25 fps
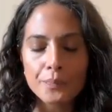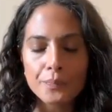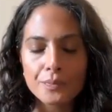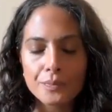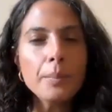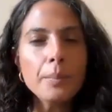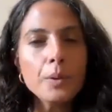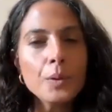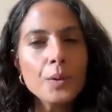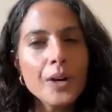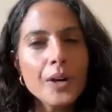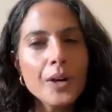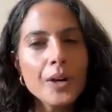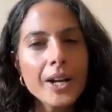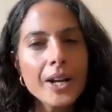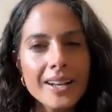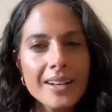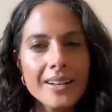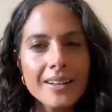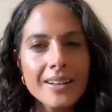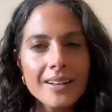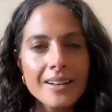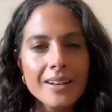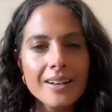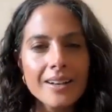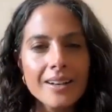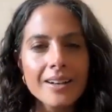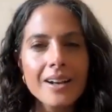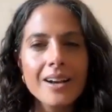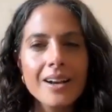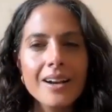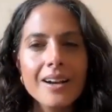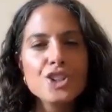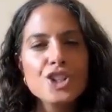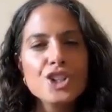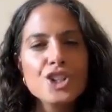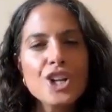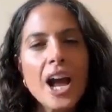liberated,
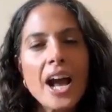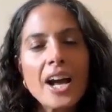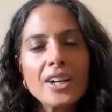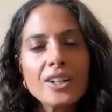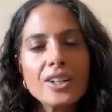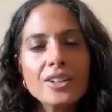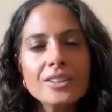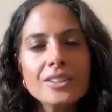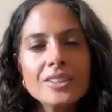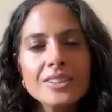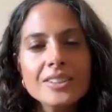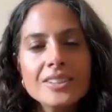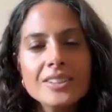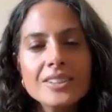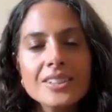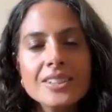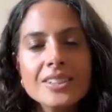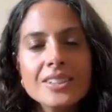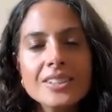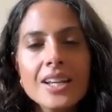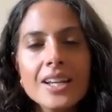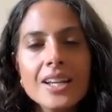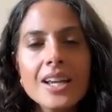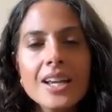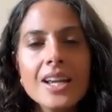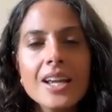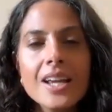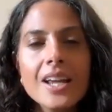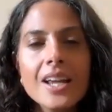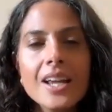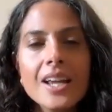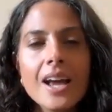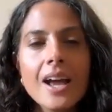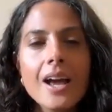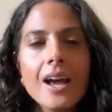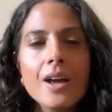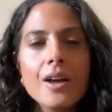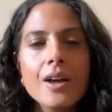unshackled,
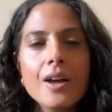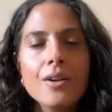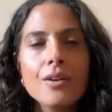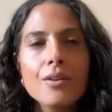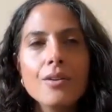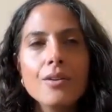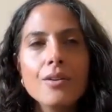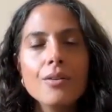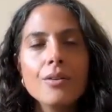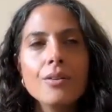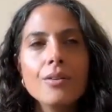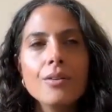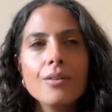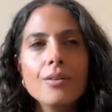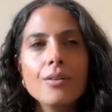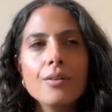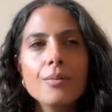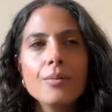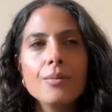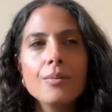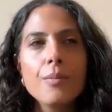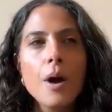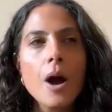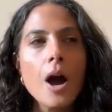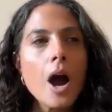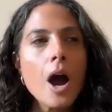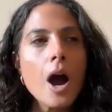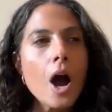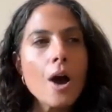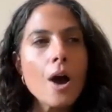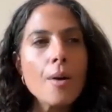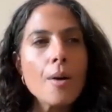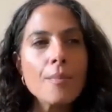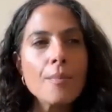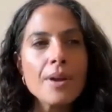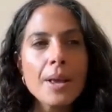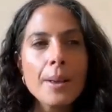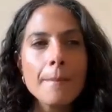uh,
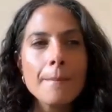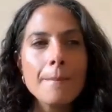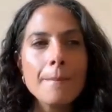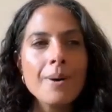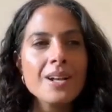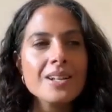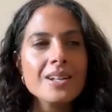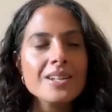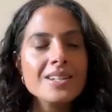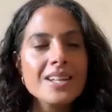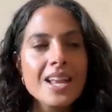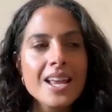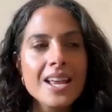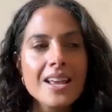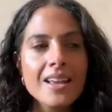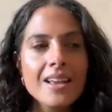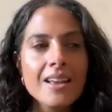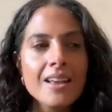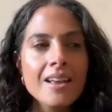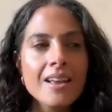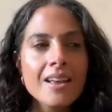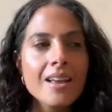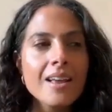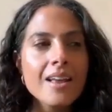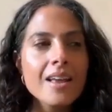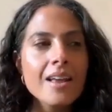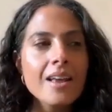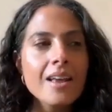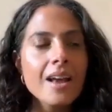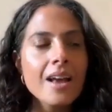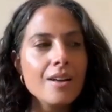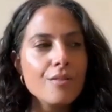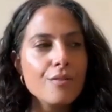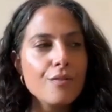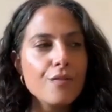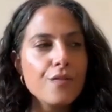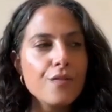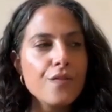humming, buzzing,
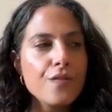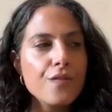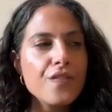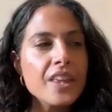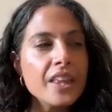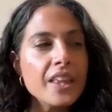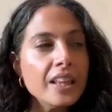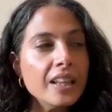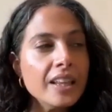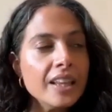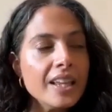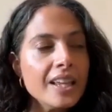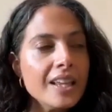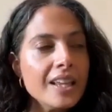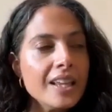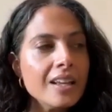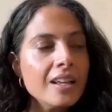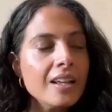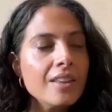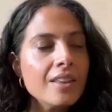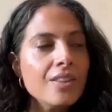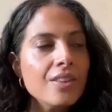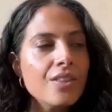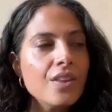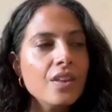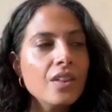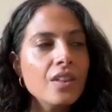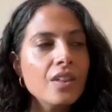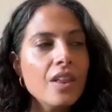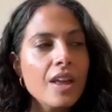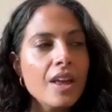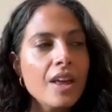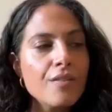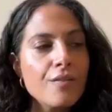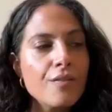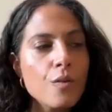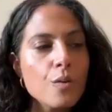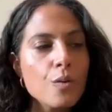feeling the
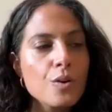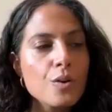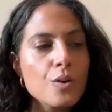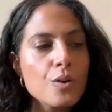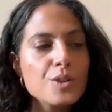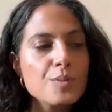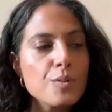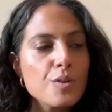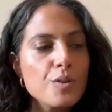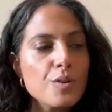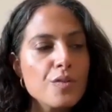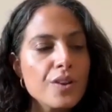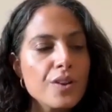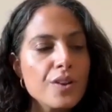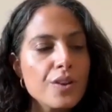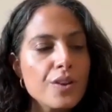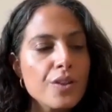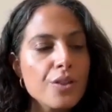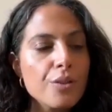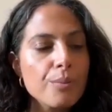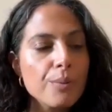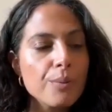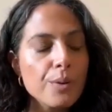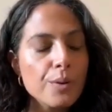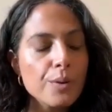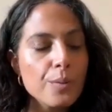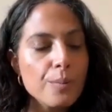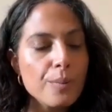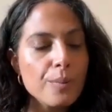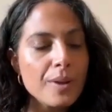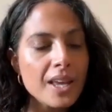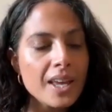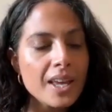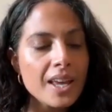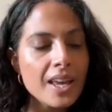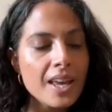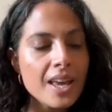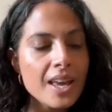life force moving through
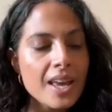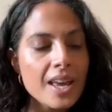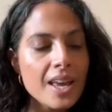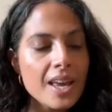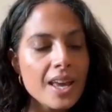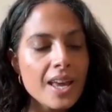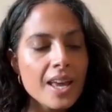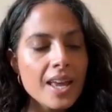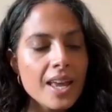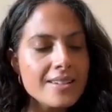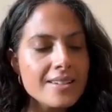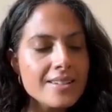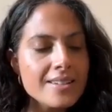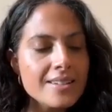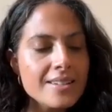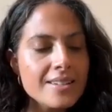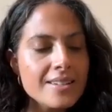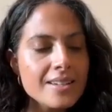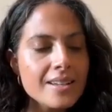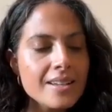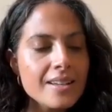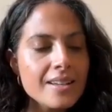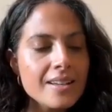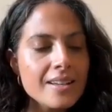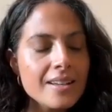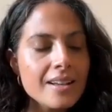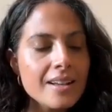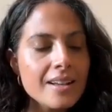me. And